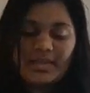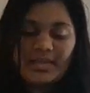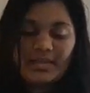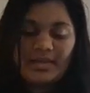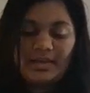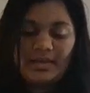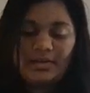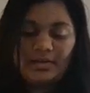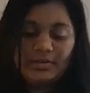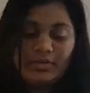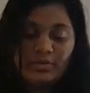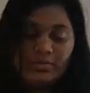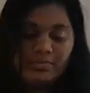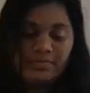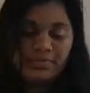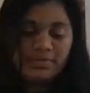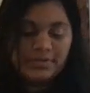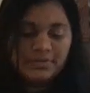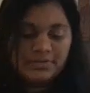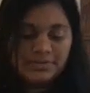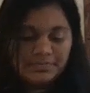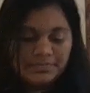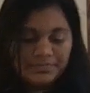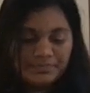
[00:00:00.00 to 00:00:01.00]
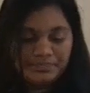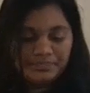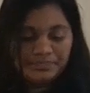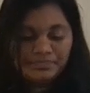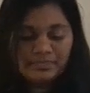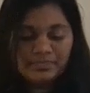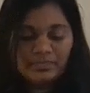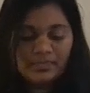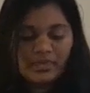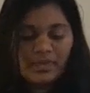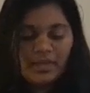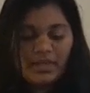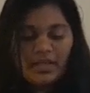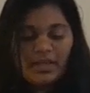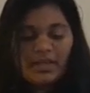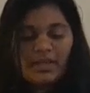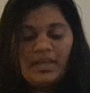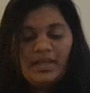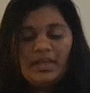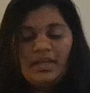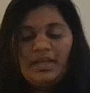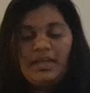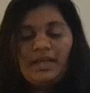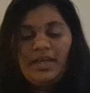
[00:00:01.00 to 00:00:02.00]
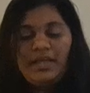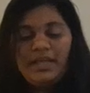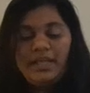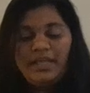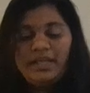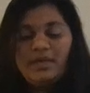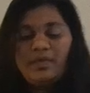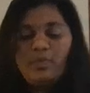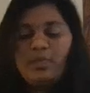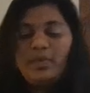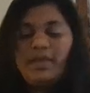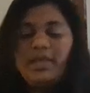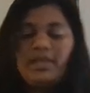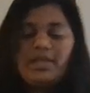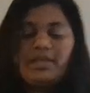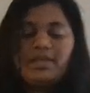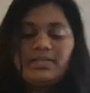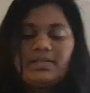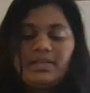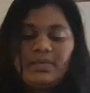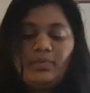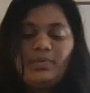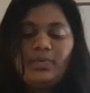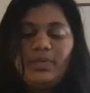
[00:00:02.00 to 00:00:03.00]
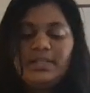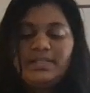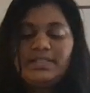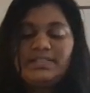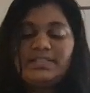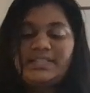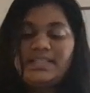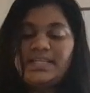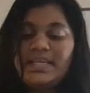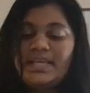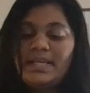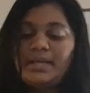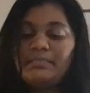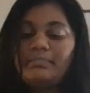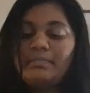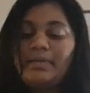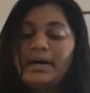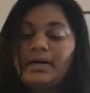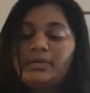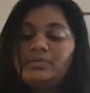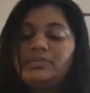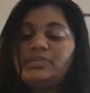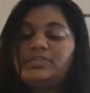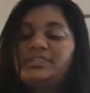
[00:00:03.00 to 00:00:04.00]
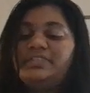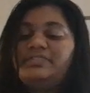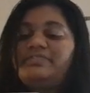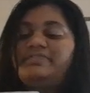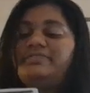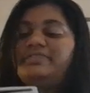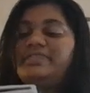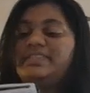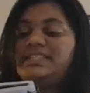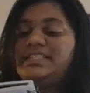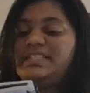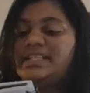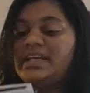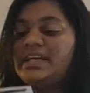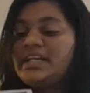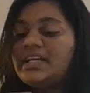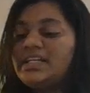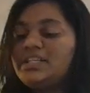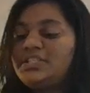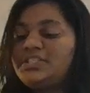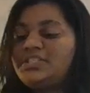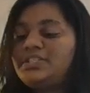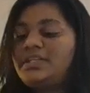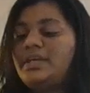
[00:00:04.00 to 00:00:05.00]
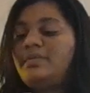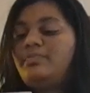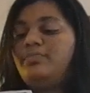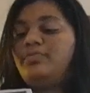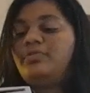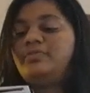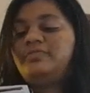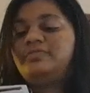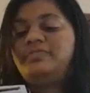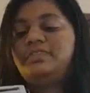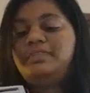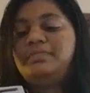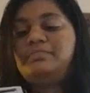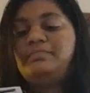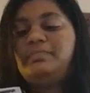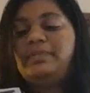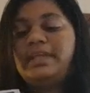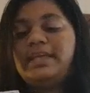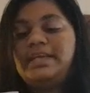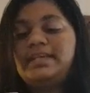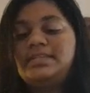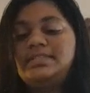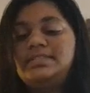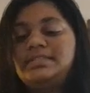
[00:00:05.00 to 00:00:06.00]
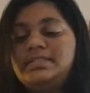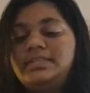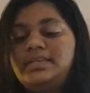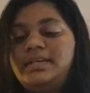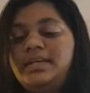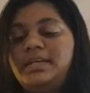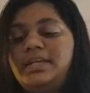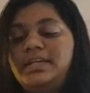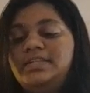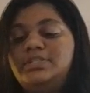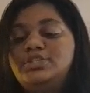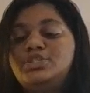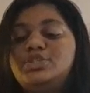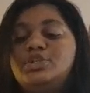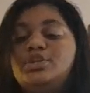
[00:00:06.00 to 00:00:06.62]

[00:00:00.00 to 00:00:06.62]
I hope. Here we will see about the physical shape of the place, its